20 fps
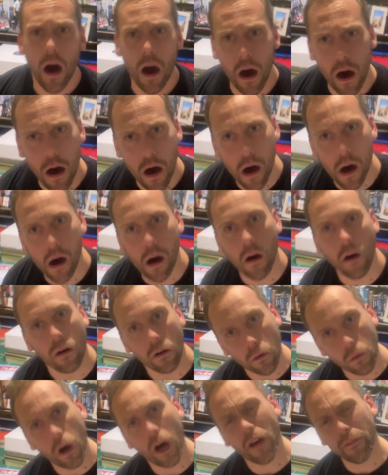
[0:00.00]

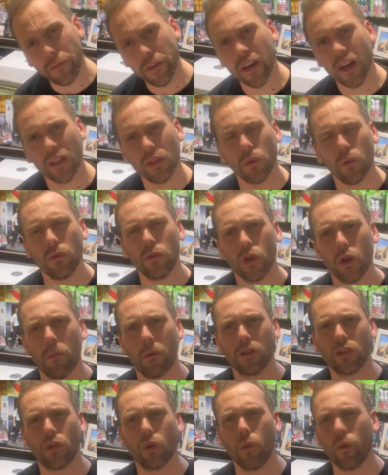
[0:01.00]
Oh! I think I do too
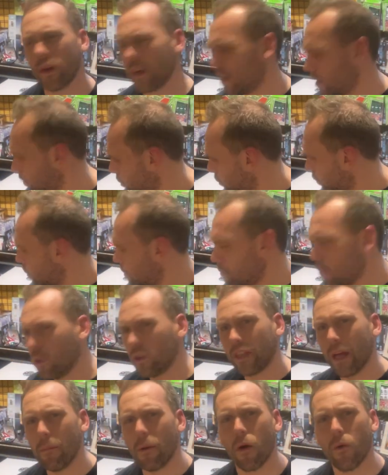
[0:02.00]
much talking. I should do more
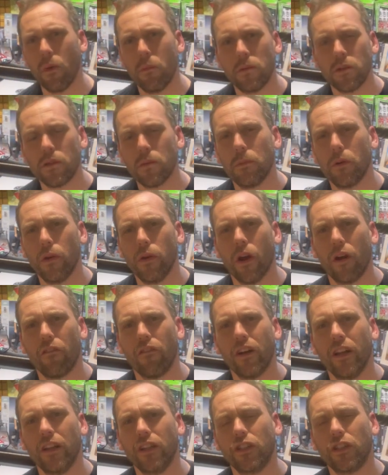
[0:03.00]
demoing with Subbuteo,
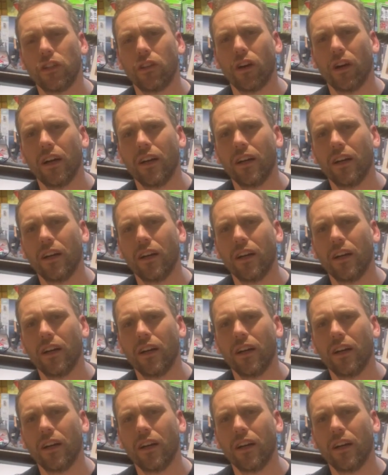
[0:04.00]
really, shouldn't I?